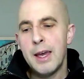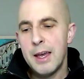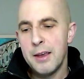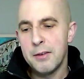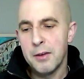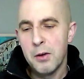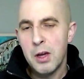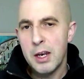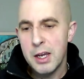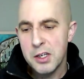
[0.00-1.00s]
is
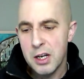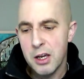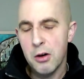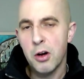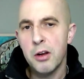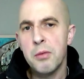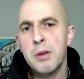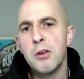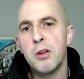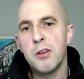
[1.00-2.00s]
initially you're going to
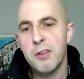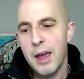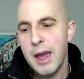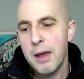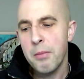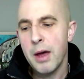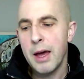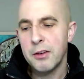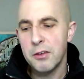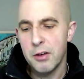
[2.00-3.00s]
be doing the same
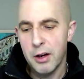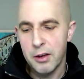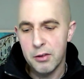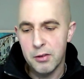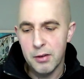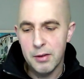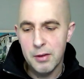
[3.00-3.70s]
exercise.